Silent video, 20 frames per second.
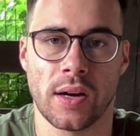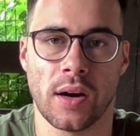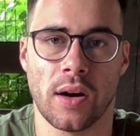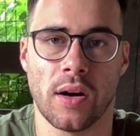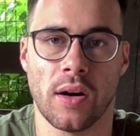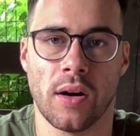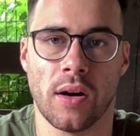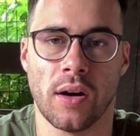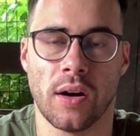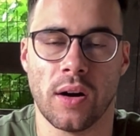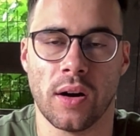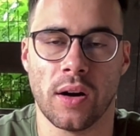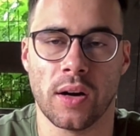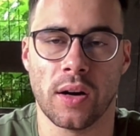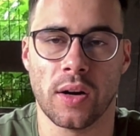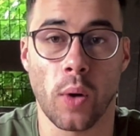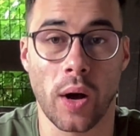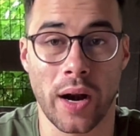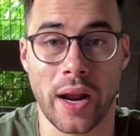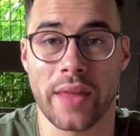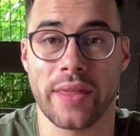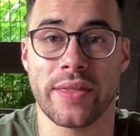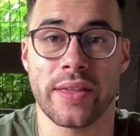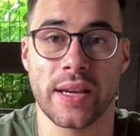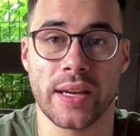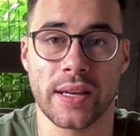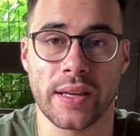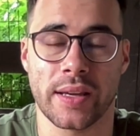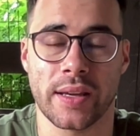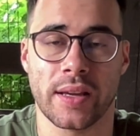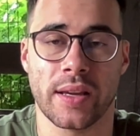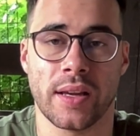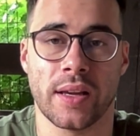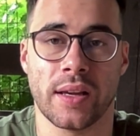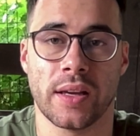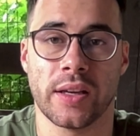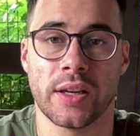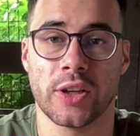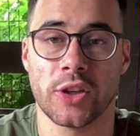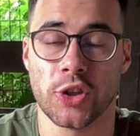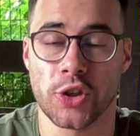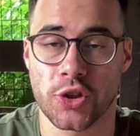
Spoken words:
on what I think you